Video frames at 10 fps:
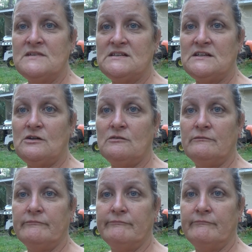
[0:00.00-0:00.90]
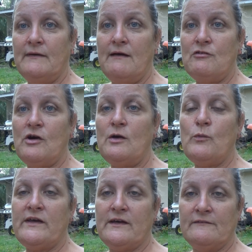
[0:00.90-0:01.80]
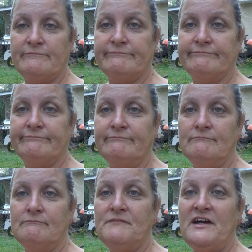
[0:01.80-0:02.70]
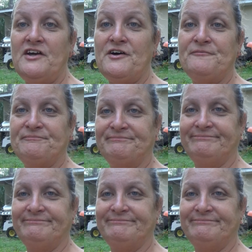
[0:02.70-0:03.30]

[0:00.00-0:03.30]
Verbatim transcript: So, have a great weekend. Bye, y'all.